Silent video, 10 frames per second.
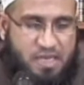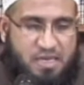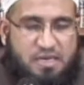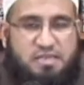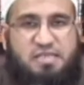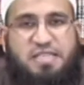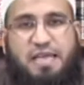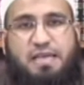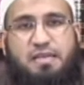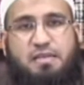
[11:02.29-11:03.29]
The
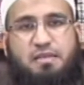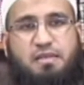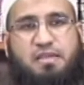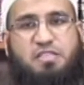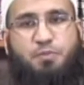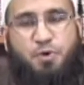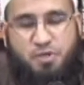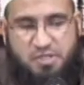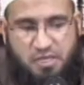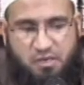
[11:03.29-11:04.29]
second is a
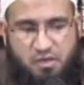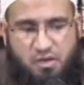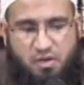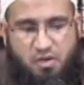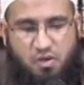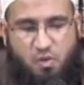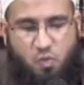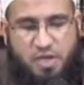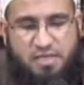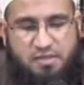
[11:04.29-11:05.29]
person
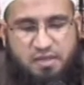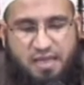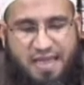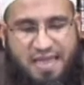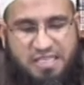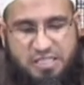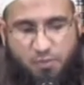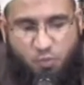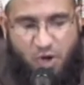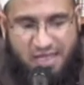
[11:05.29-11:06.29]
with a
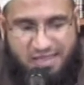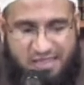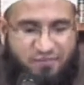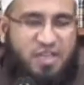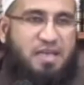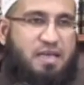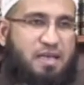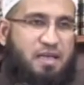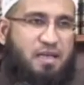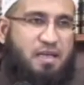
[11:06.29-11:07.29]
somewhat living
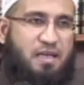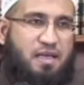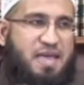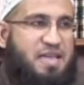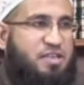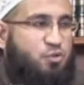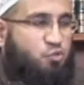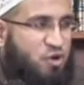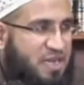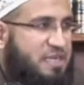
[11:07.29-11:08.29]
and
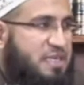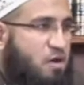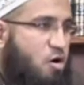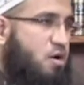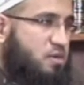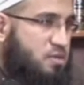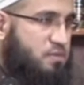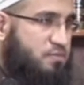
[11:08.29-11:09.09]
ready heart.